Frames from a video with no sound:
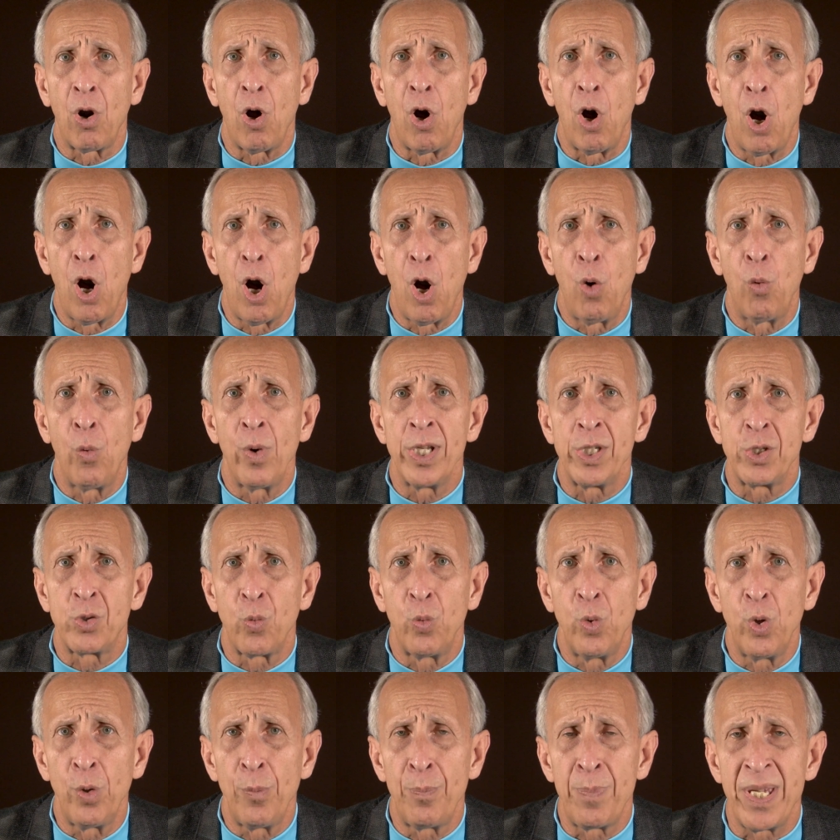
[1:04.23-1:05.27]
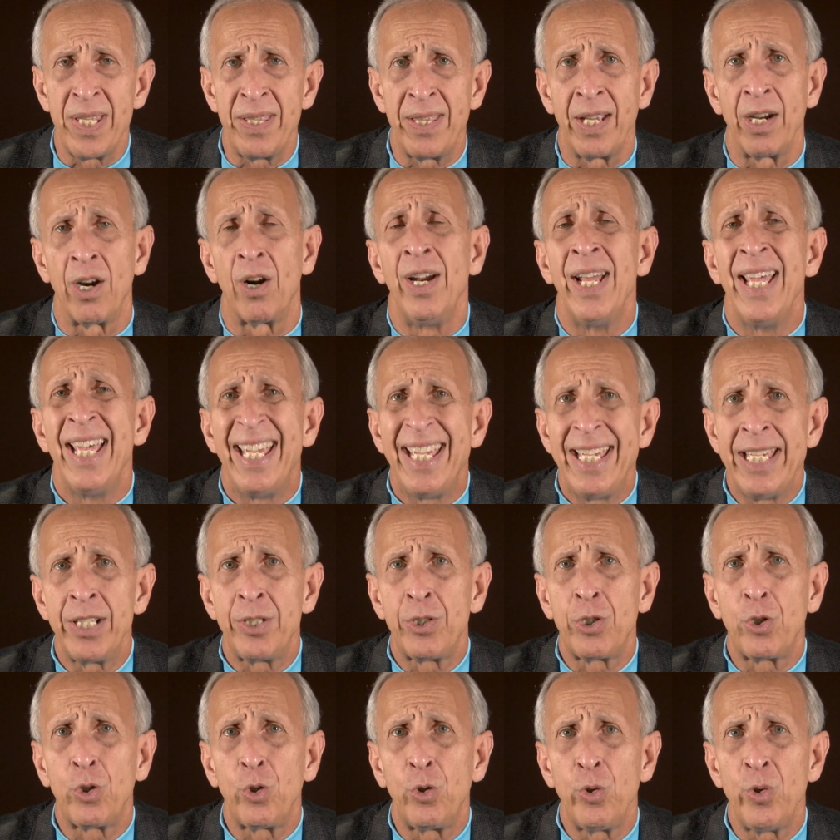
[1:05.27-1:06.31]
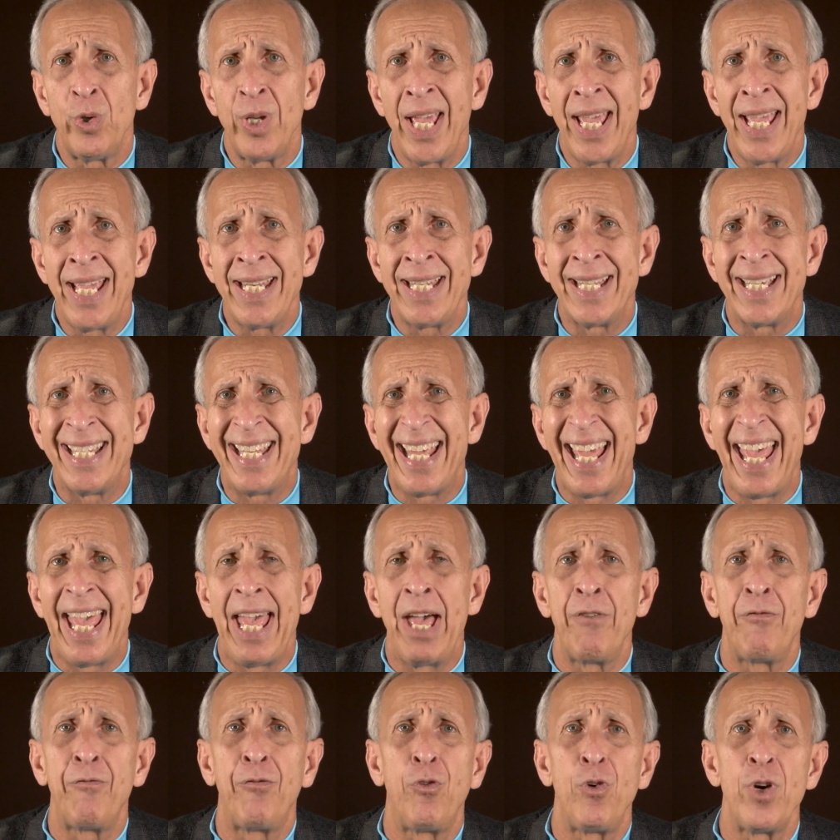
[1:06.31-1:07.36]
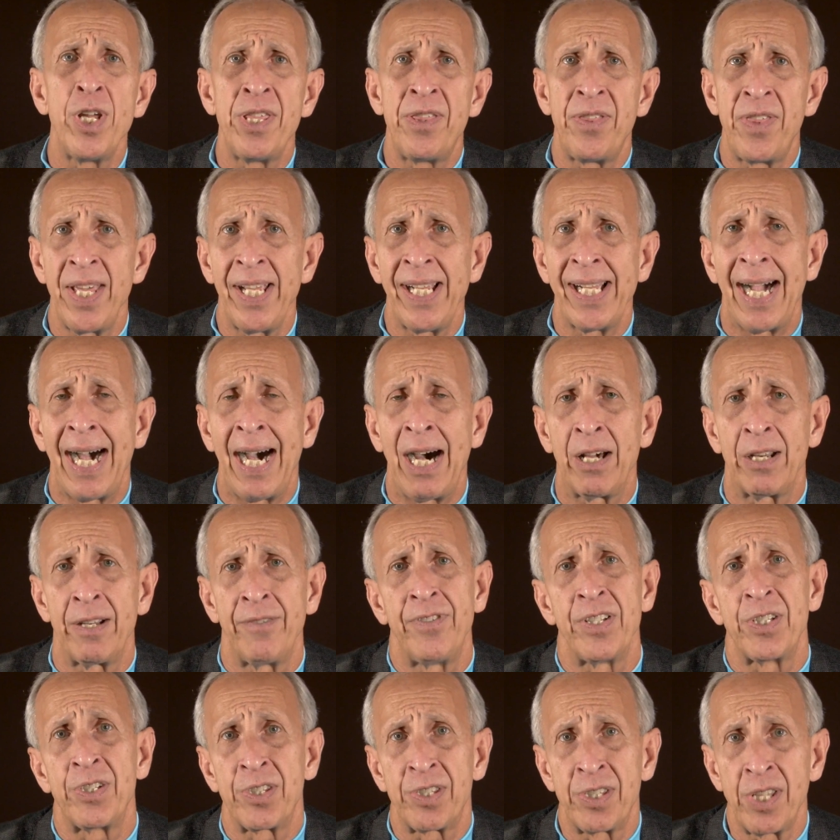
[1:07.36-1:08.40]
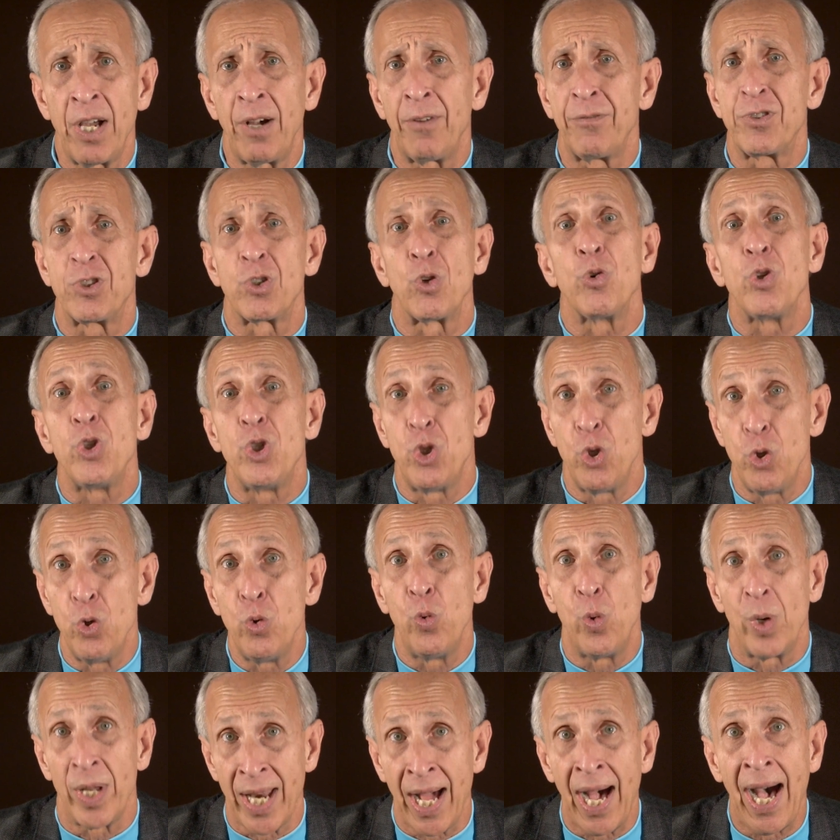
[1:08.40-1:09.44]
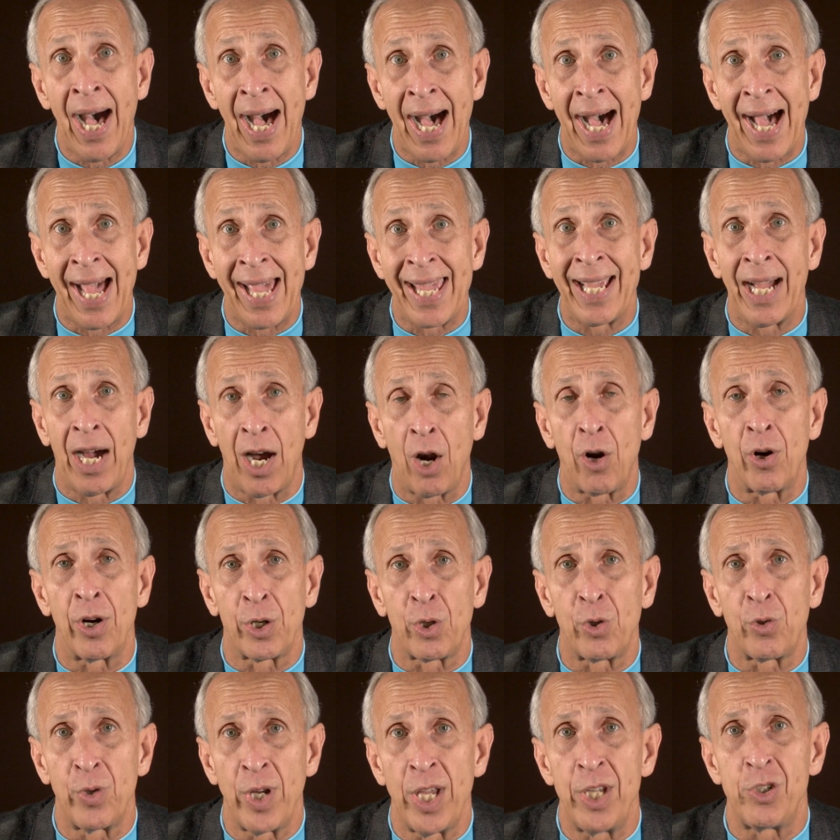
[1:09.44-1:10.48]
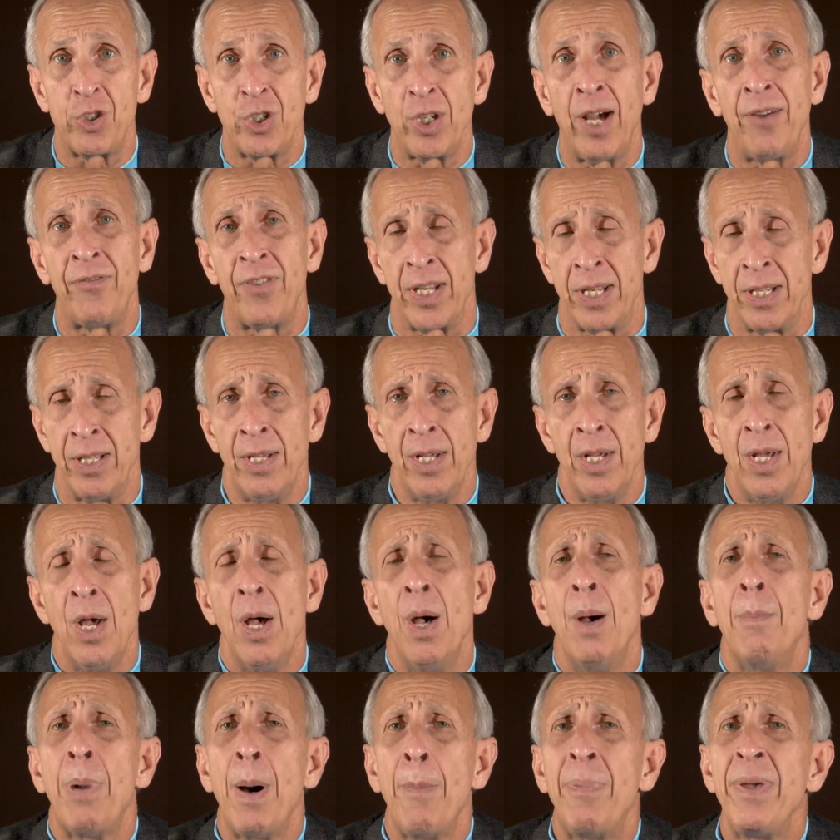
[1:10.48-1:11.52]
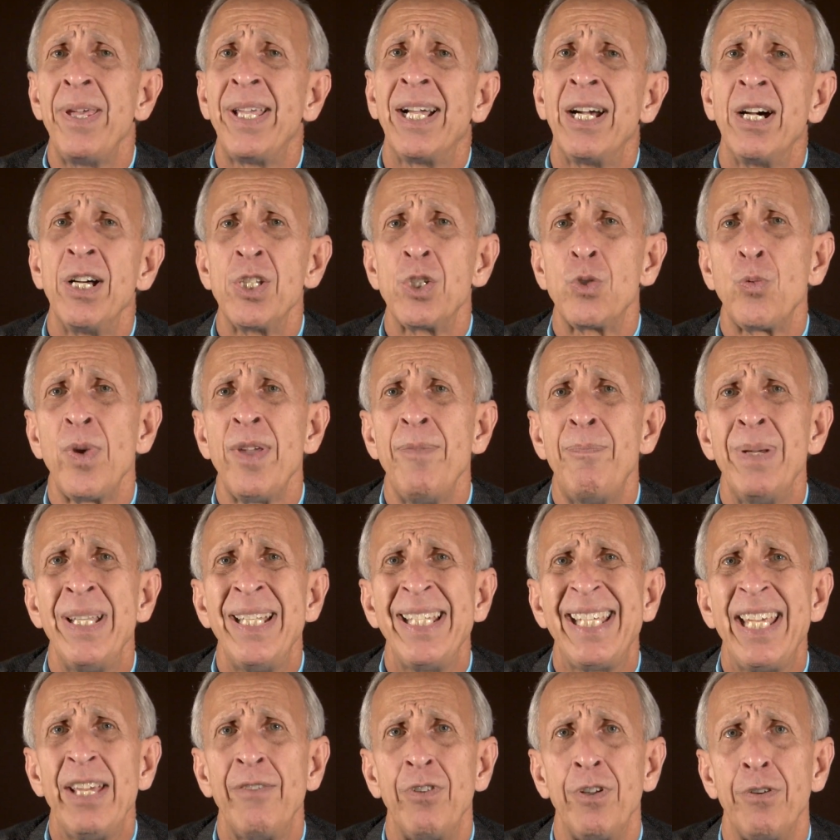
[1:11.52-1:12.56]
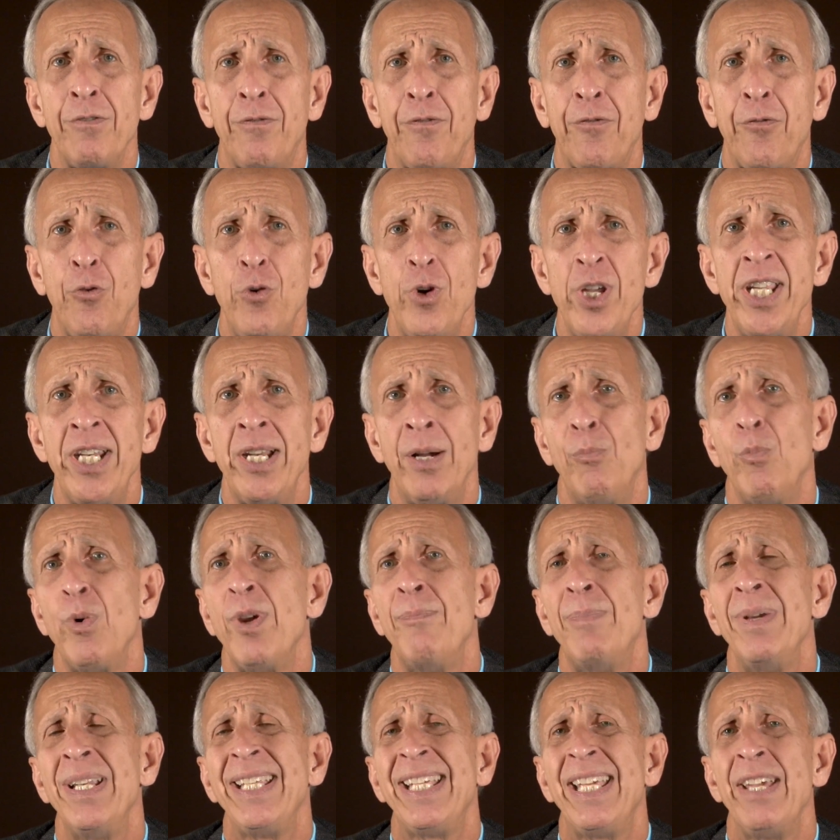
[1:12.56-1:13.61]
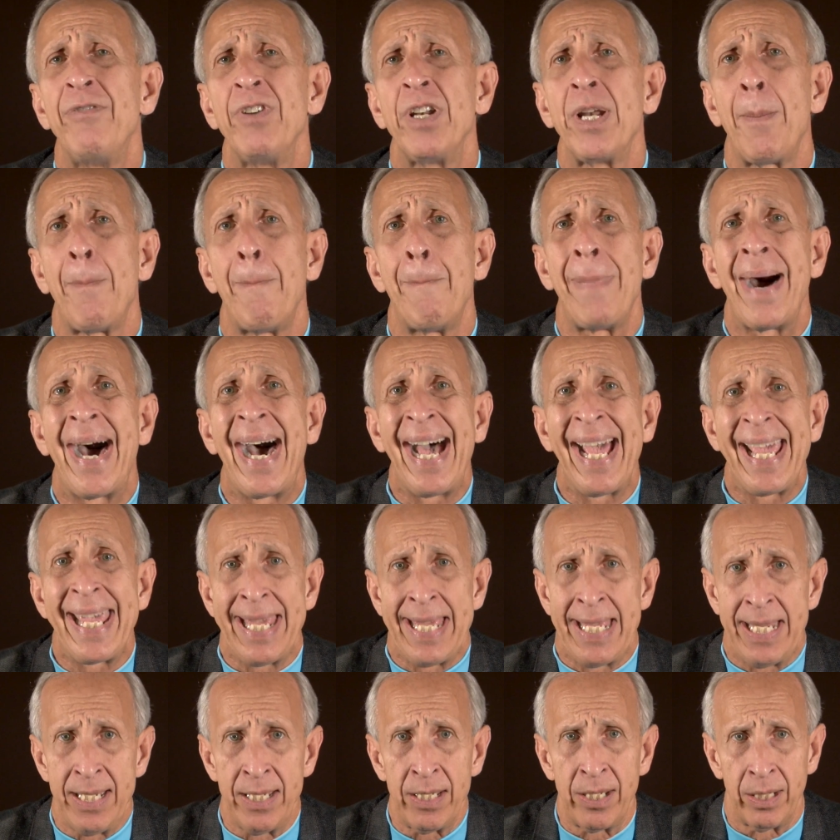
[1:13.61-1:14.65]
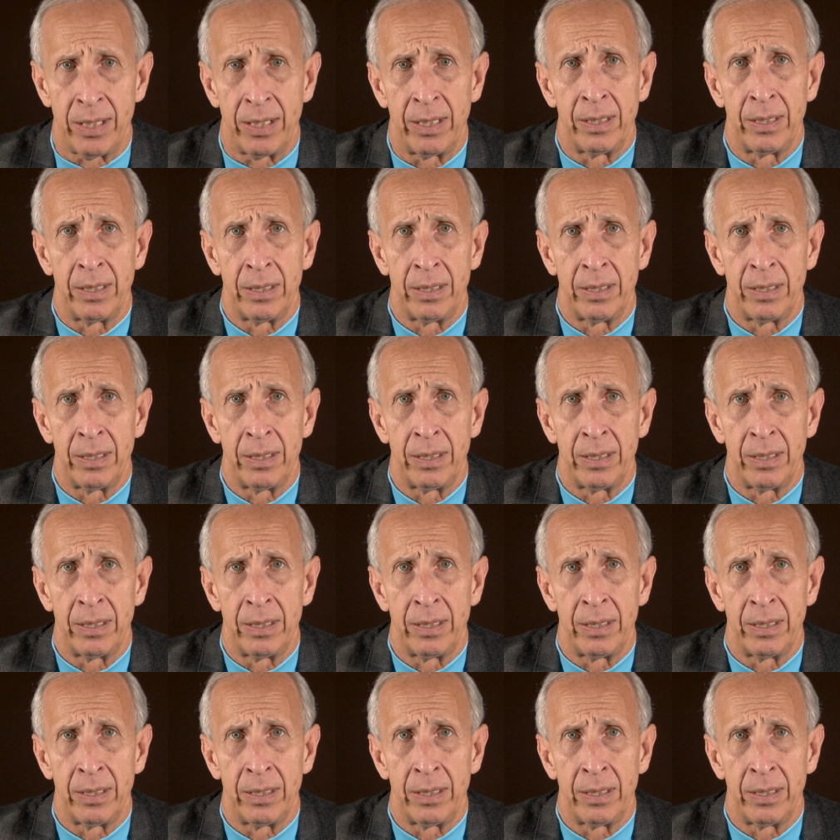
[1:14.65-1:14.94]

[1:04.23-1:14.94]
always will be there. It created everything out of itself. So you and I are a creation of it. But because we've been given freedom, we've been given a mind,